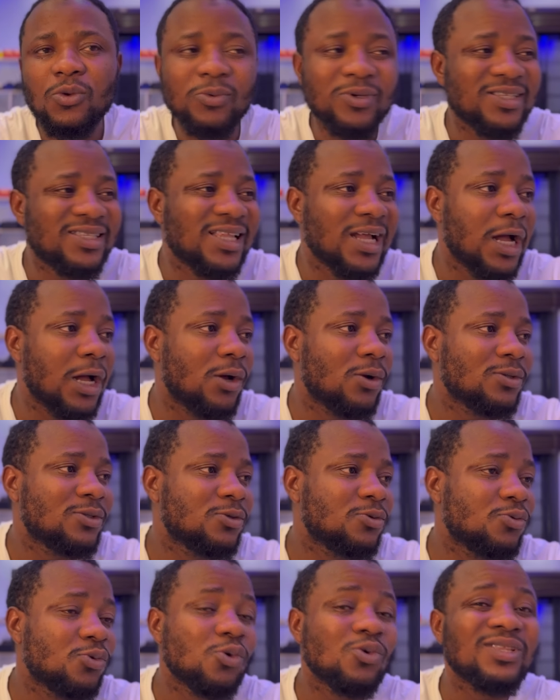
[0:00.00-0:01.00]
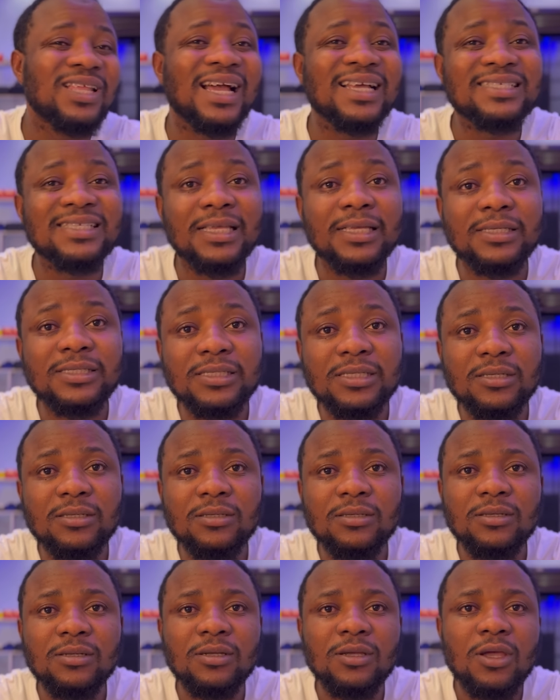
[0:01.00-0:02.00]
without road access,
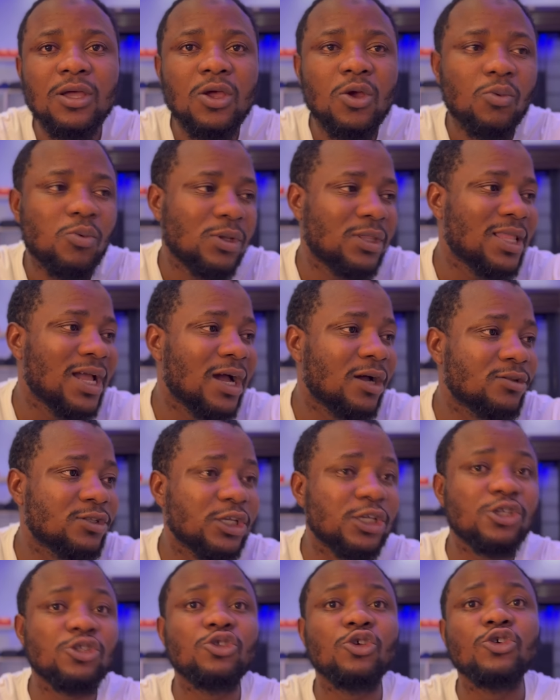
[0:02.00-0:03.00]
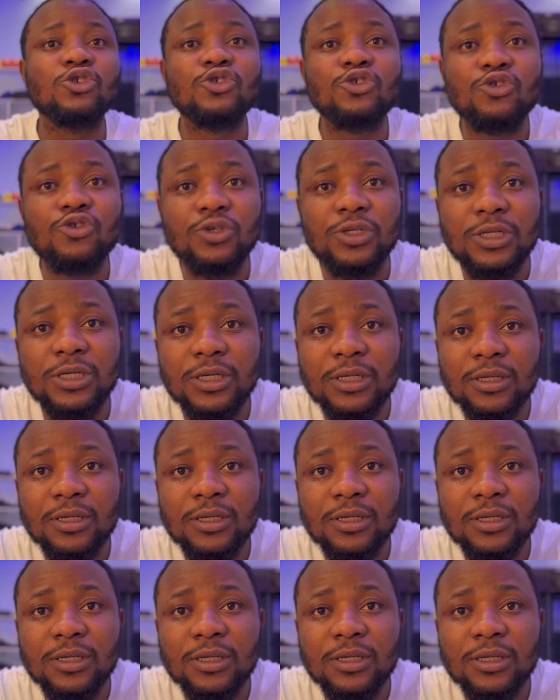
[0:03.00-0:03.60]
without industry.